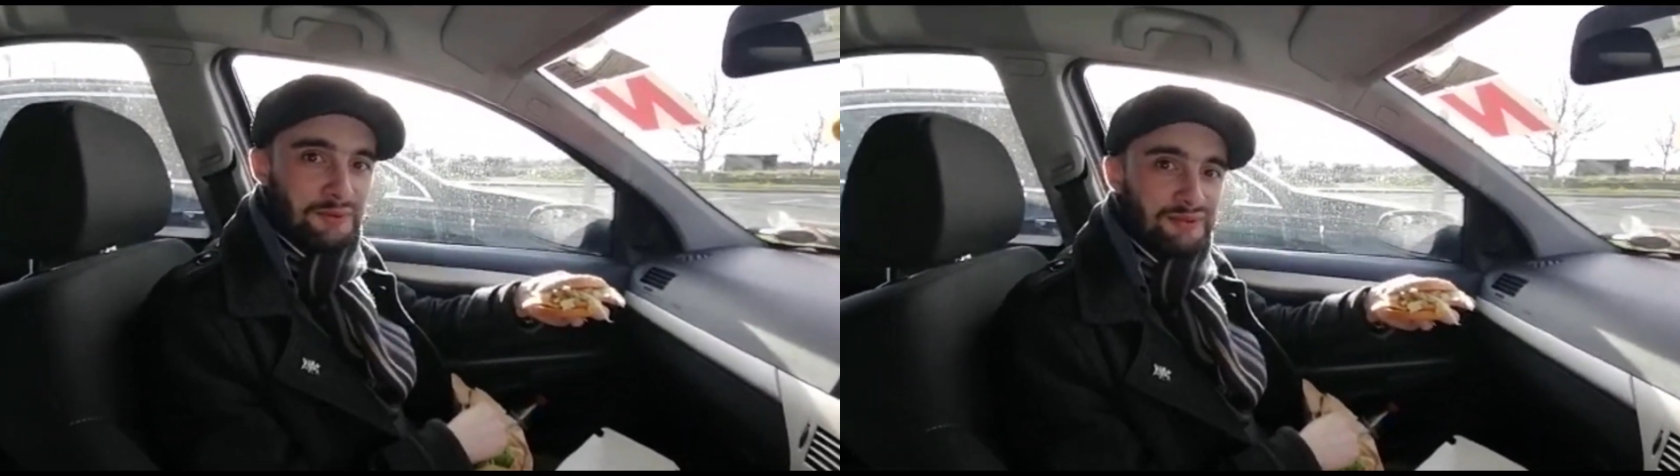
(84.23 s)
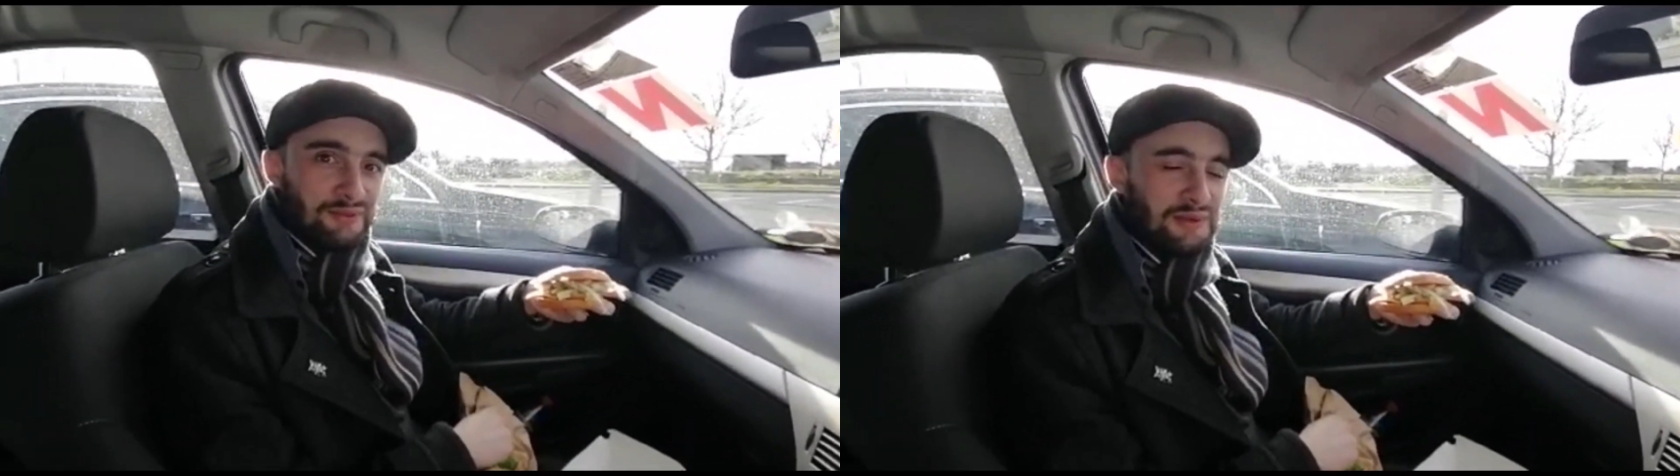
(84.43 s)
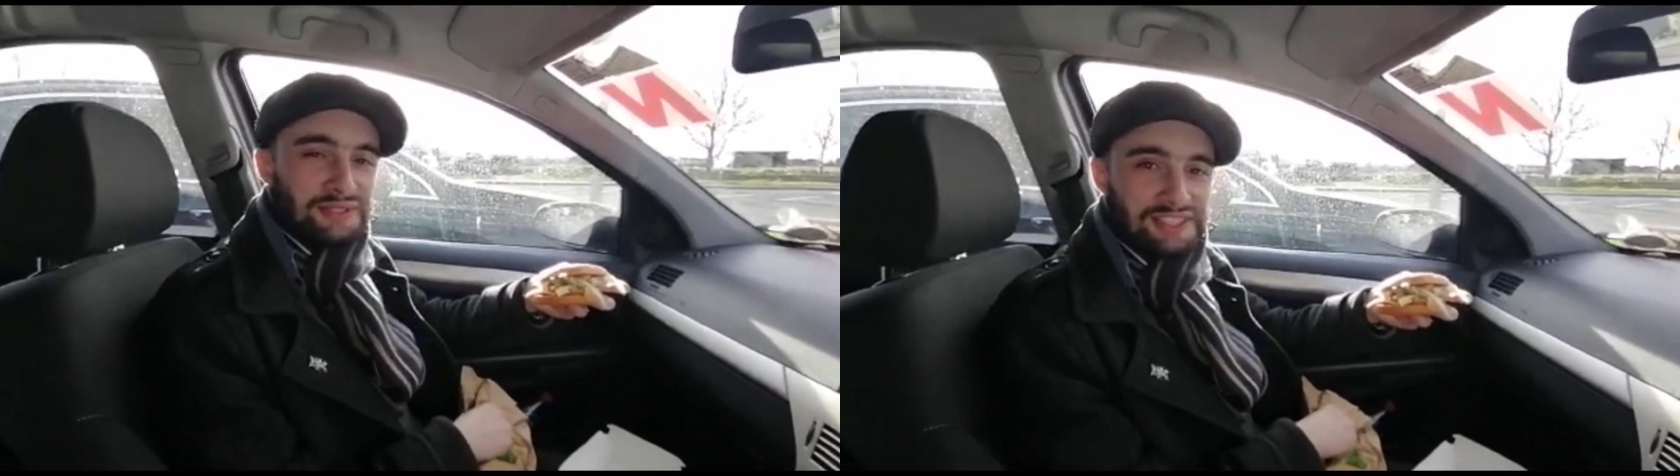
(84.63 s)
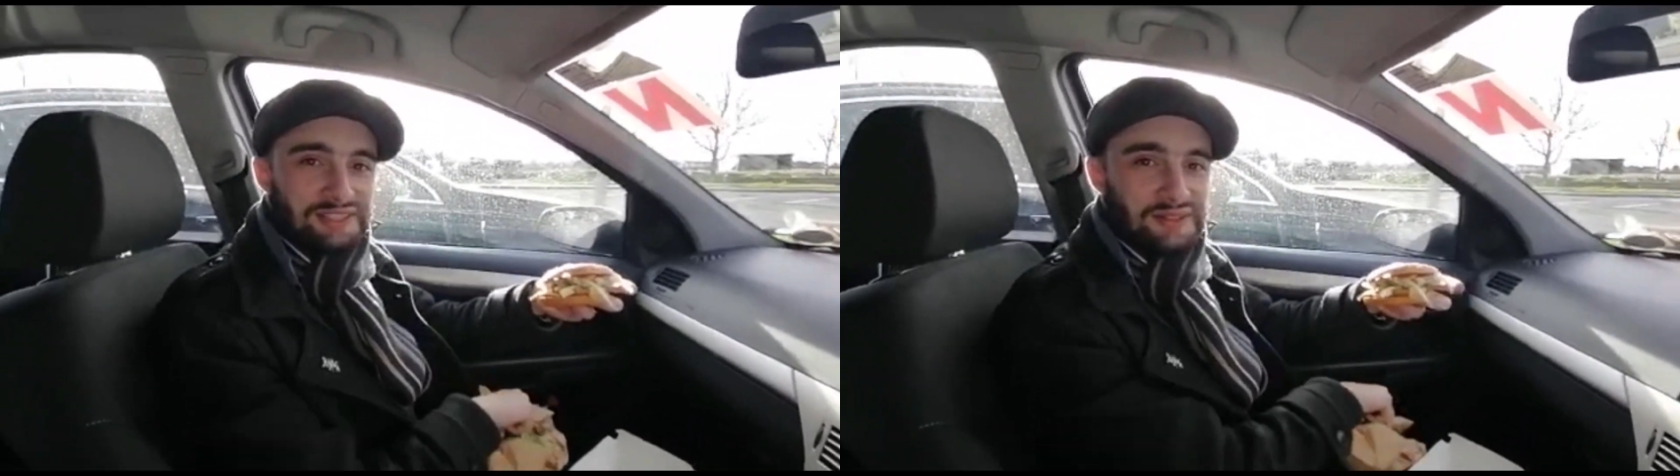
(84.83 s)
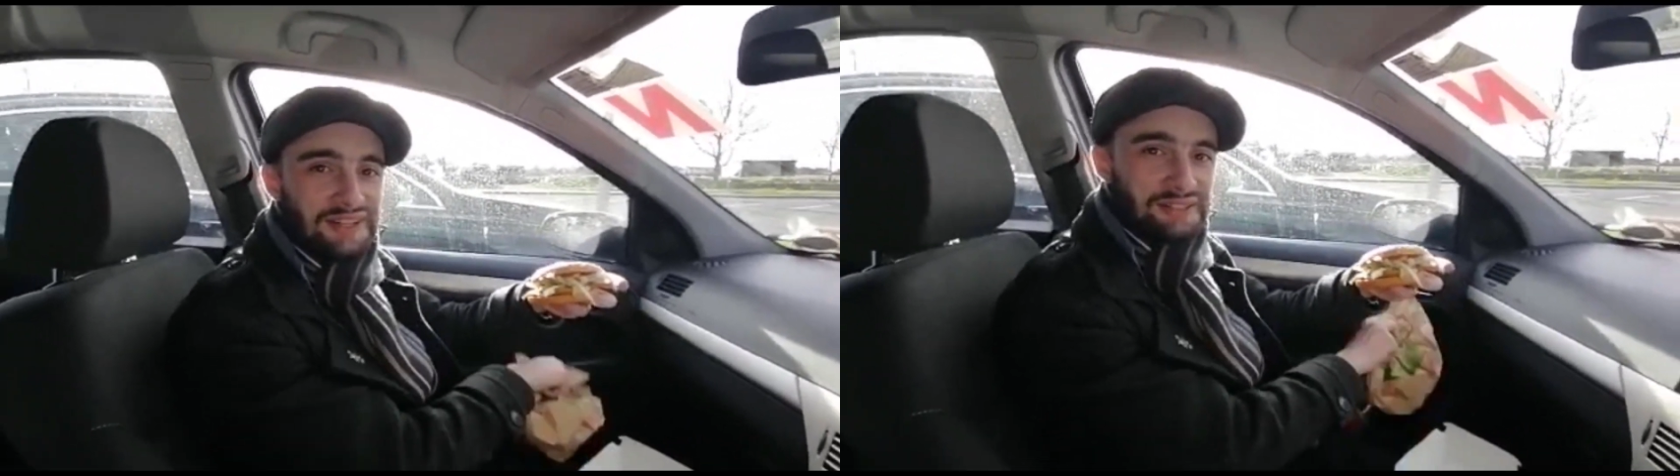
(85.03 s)
woman for once
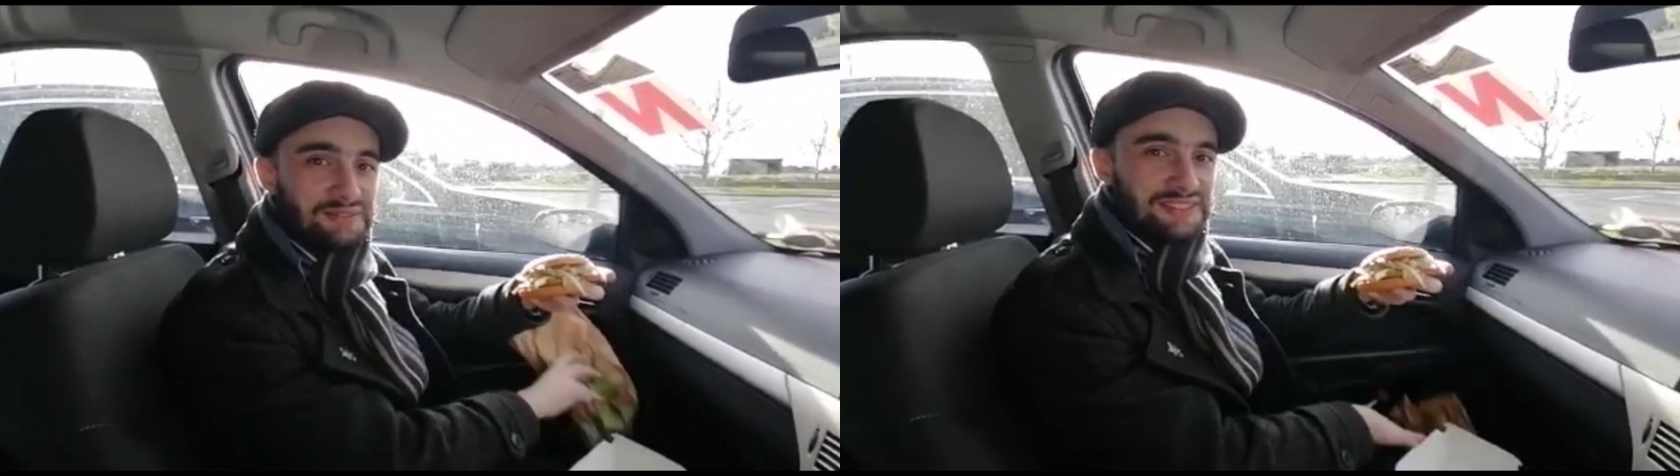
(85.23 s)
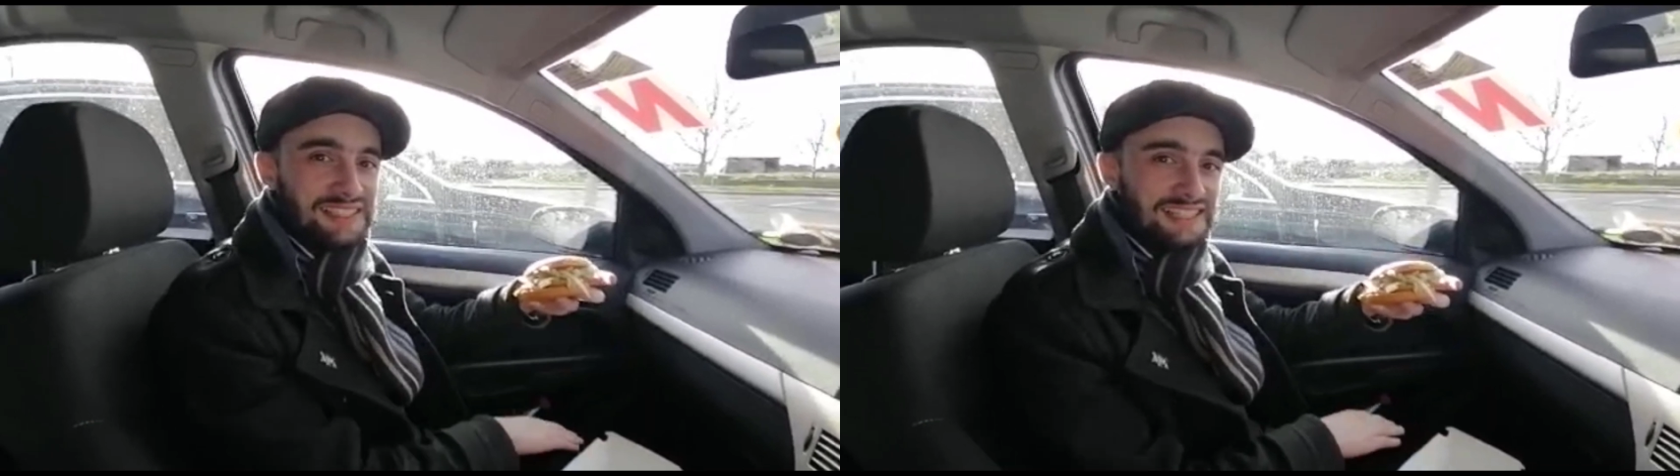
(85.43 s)
in your life?